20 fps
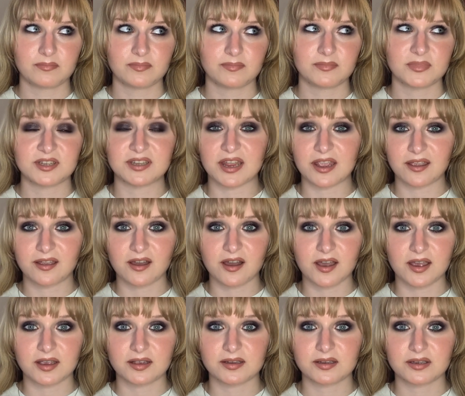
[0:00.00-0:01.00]
Snake
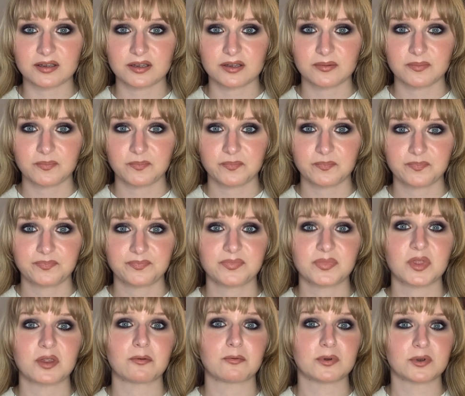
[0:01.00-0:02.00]
Eyes,
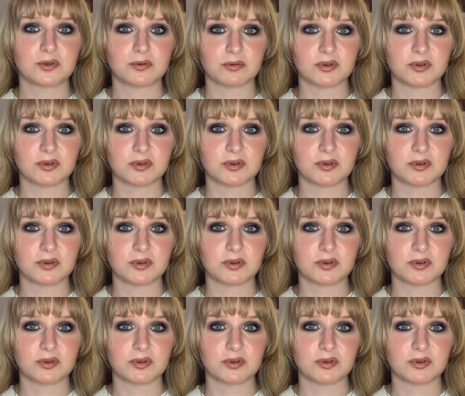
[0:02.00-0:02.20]
which